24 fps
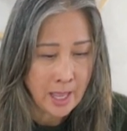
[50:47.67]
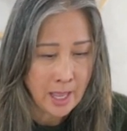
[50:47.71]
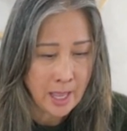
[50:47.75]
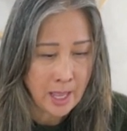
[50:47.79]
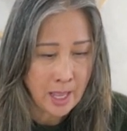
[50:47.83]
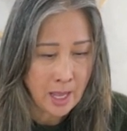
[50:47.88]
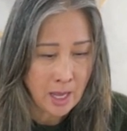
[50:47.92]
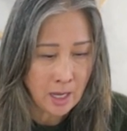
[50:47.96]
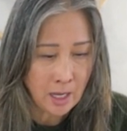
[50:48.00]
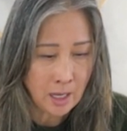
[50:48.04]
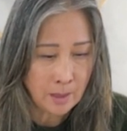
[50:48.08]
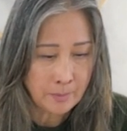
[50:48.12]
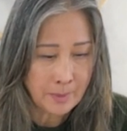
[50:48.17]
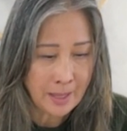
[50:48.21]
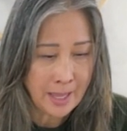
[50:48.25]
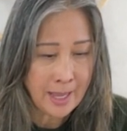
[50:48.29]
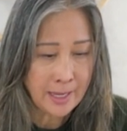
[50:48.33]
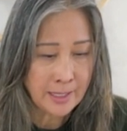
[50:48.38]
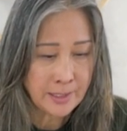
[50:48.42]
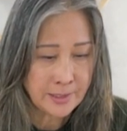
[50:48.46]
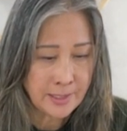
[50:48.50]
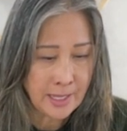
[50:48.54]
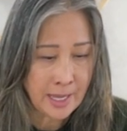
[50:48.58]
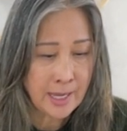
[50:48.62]

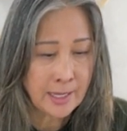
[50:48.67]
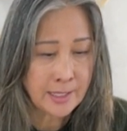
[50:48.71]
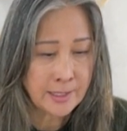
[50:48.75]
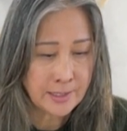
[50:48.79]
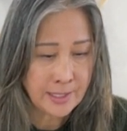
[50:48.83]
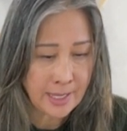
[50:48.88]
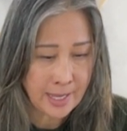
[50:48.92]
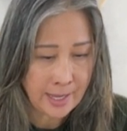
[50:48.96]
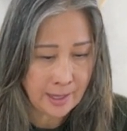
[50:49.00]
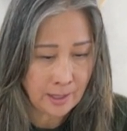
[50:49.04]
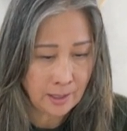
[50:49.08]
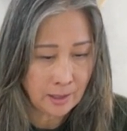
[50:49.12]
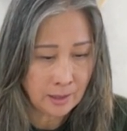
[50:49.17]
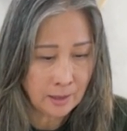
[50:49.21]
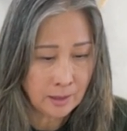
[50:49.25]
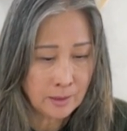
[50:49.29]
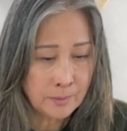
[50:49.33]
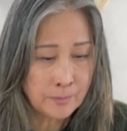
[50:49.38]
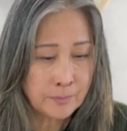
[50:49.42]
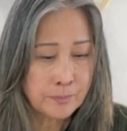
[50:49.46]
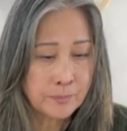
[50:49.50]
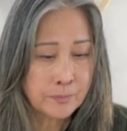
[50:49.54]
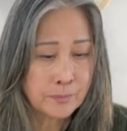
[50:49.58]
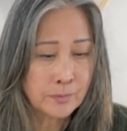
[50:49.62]
XXL
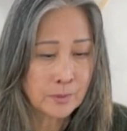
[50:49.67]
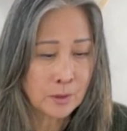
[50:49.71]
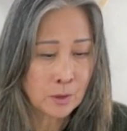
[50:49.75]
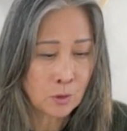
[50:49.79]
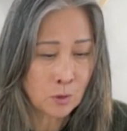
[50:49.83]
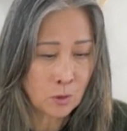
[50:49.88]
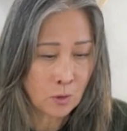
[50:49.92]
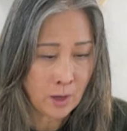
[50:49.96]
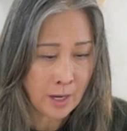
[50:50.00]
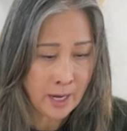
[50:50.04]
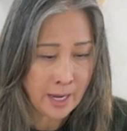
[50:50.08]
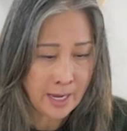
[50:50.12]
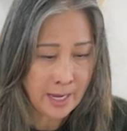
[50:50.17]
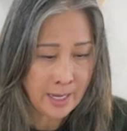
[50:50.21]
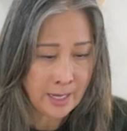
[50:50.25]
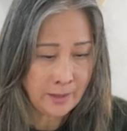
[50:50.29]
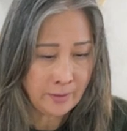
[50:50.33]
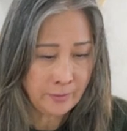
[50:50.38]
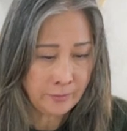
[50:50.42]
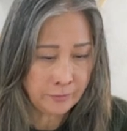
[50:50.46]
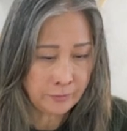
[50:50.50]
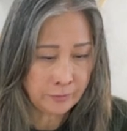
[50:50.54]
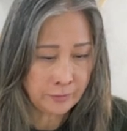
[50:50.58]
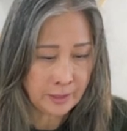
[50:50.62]
Gray
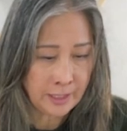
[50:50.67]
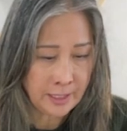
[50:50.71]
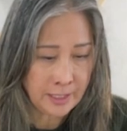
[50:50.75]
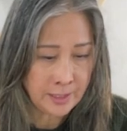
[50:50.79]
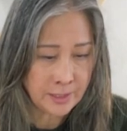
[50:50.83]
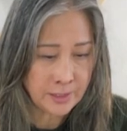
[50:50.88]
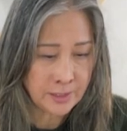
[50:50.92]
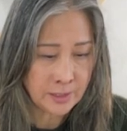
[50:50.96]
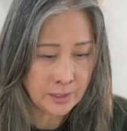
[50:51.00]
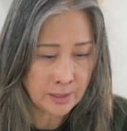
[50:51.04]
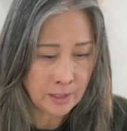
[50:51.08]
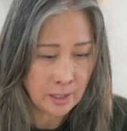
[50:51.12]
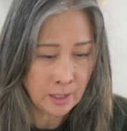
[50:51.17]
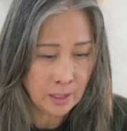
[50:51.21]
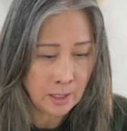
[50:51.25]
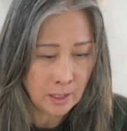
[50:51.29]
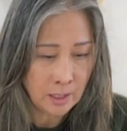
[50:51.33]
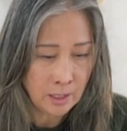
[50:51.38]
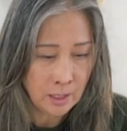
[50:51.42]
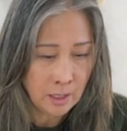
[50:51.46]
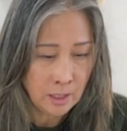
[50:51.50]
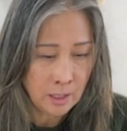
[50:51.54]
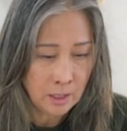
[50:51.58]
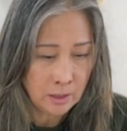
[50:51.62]
Fleece
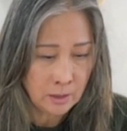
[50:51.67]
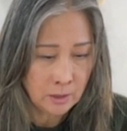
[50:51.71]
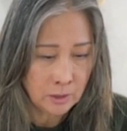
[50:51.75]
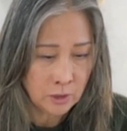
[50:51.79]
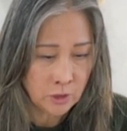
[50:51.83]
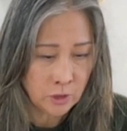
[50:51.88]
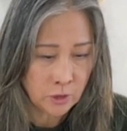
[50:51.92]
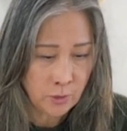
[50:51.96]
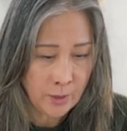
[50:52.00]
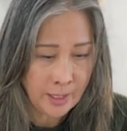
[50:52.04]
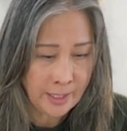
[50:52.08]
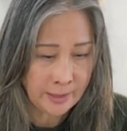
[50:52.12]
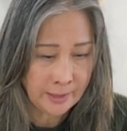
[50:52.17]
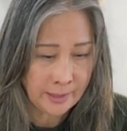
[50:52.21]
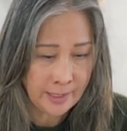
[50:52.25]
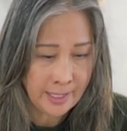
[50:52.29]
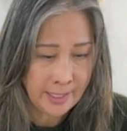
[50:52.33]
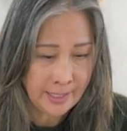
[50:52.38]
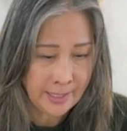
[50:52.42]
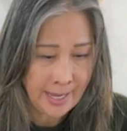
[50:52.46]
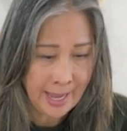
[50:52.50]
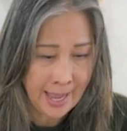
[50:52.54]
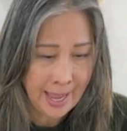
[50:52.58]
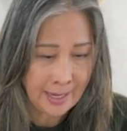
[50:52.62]
Straight
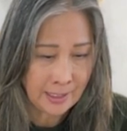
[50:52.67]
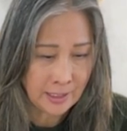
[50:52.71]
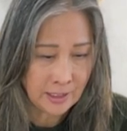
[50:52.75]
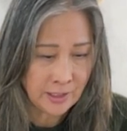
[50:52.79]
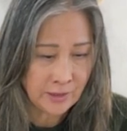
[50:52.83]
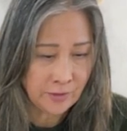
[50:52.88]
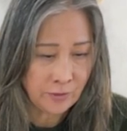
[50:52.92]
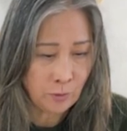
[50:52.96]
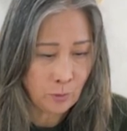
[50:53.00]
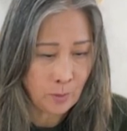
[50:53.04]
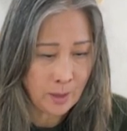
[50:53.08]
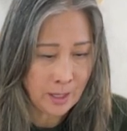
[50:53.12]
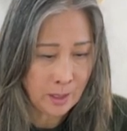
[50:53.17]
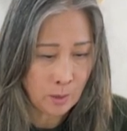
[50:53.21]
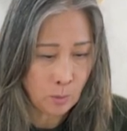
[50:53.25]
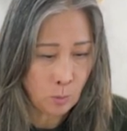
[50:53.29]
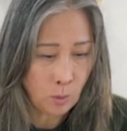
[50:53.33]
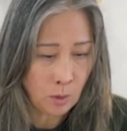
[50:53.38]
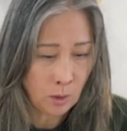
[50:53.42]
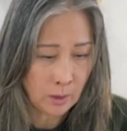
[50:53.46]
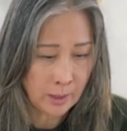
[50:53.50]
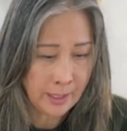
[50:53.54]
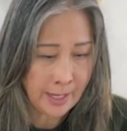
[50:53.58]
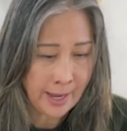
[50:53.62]
Leg Activewear
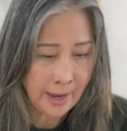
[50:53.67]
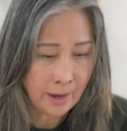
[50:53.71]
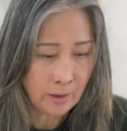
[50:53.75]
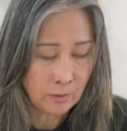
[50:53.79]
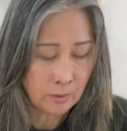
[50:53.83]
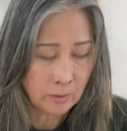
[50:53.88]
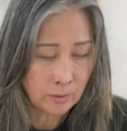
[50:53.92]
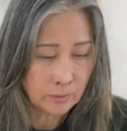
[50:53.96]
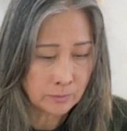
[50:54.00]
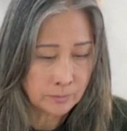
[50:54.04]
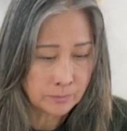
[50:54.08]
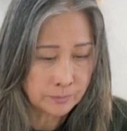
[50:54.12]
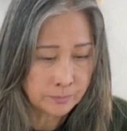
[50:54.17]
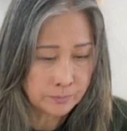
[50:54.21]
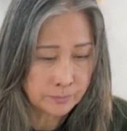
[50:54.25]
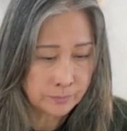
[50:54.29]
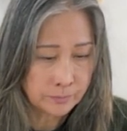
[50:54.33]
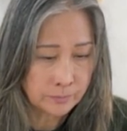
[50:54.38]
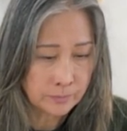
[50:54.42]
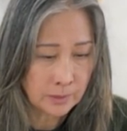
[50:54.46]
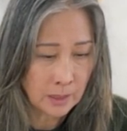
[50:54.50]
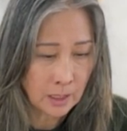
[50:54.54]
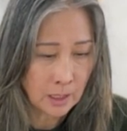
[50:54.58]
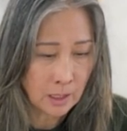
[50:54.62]
Workout.
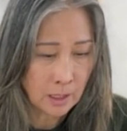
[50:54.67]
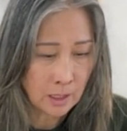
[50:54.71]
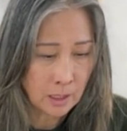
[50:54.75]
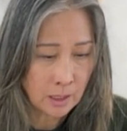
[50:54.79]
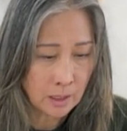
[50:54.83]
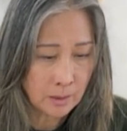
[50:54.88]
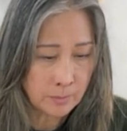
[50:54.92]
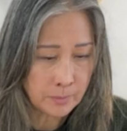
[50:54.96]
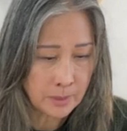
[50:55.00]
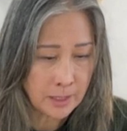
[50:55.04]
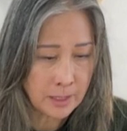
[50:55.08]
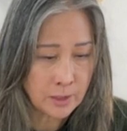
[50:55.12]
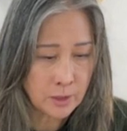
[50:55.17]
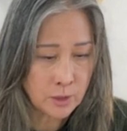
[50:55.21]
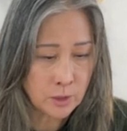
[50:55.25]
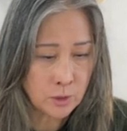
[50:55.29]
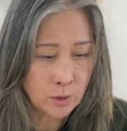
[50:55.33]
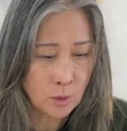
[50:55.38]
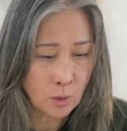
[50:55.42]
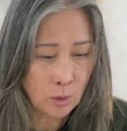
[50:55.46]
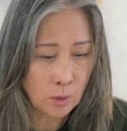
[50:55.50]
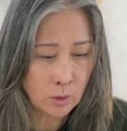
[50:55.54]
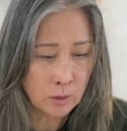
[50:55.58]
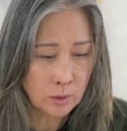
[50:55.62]
It's
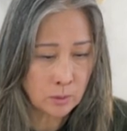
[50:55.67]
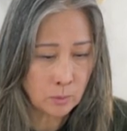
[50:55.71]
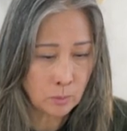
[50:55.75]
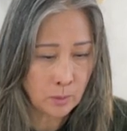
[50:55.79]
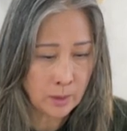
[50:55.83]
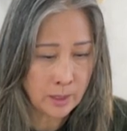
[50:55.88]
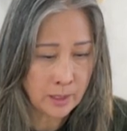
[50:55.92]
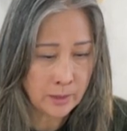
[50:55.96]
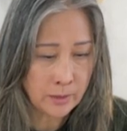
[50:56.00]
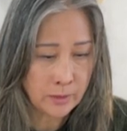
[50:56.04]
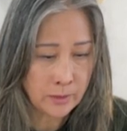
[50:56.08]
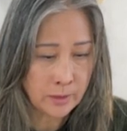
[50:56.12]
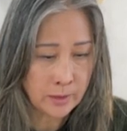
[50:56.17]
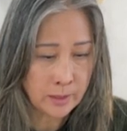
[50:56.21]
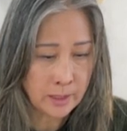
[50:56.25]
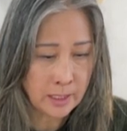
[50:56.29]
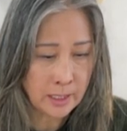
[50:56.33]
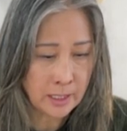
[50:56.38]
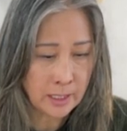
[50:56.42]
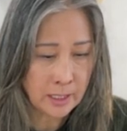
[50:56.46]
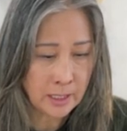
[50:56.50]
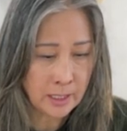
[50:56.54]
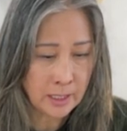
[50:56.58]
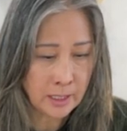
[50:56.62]
sold with
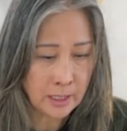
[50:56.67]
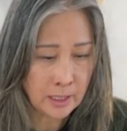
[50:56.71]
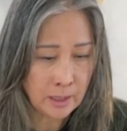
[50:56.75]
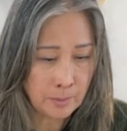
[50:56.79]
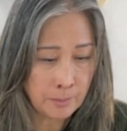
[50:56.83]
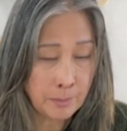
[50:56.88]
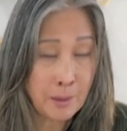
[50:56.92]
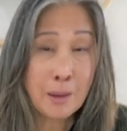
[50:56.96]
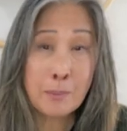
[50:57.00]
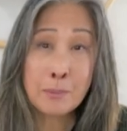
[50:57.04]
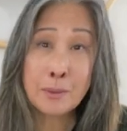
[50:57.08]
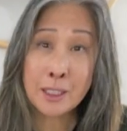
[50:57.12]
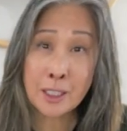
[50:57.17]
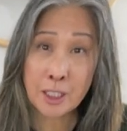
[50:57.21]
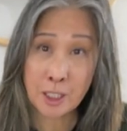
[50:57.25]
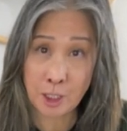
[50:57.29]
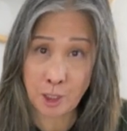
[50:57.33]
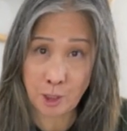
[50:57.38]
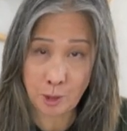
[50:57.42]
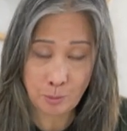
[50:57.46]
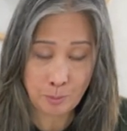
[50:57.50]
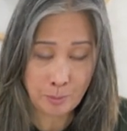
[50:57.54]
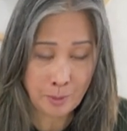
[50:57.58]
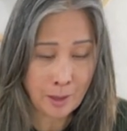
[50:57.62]
the public
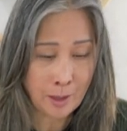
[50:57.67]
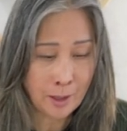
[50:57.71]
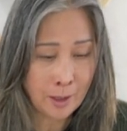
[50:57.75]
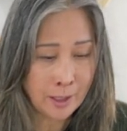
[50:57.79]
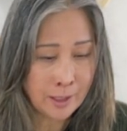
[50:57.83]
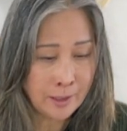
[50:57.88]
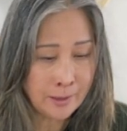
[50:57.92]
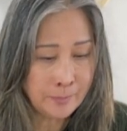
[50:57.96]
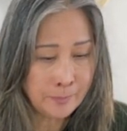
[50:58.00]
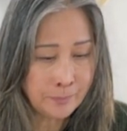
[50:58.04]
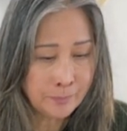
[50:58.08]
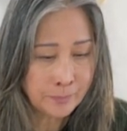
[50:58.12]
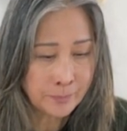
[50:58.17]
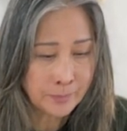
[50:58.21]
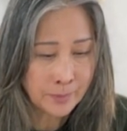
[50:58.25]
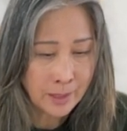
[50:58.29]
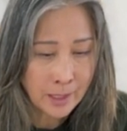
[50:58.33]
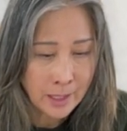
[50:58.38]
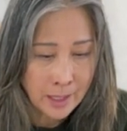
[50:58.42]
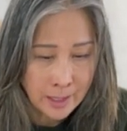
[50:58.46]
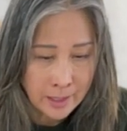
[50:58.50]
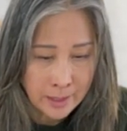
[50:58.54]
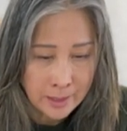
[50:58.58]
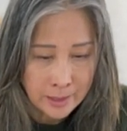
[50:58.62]
coupon,
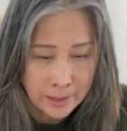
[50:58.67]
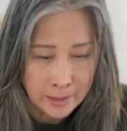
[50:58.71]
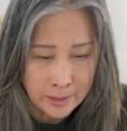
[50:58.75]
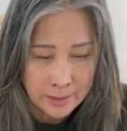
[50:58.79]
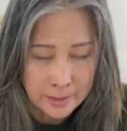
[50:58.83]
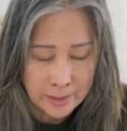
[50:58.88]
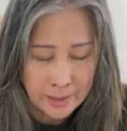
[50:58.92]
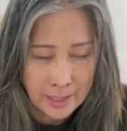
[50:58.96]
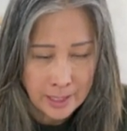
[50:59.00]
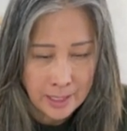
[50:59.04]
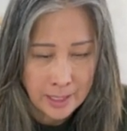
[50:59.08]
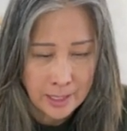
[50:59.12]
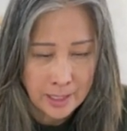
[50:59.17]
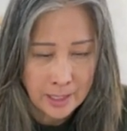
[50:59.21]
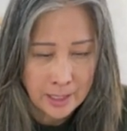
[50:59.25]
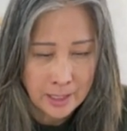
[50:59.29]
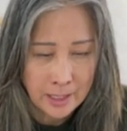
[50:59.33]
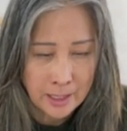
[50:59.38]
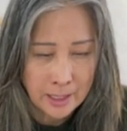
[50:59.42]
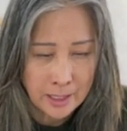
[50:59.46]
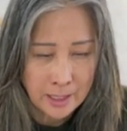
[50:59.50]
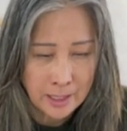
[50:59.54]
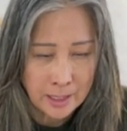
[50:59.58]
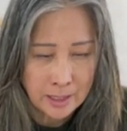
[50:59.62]

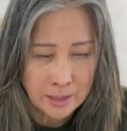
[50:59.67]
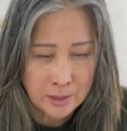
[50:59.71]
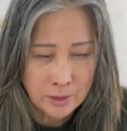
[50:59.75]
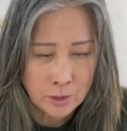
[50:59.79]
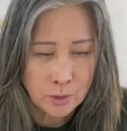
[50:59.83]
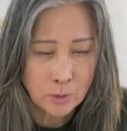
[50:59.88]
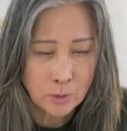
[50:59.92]
and so